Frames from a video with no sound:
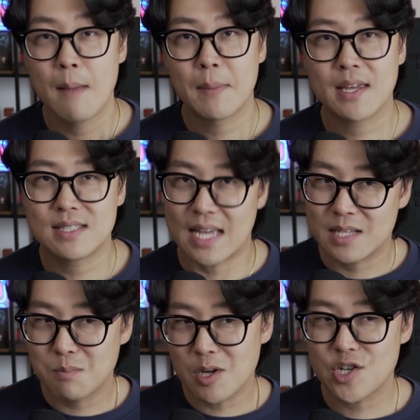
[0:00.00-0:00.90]
Because
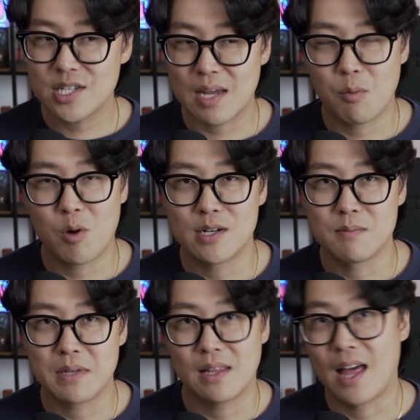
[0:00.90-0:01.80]
as much as I want
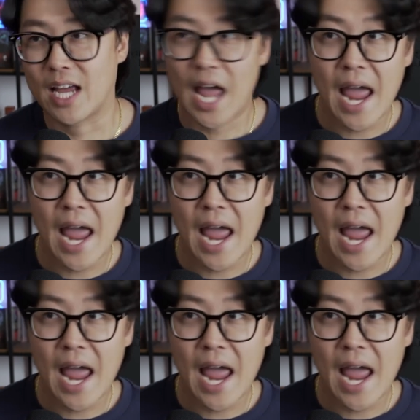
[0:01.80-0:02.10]
to be like,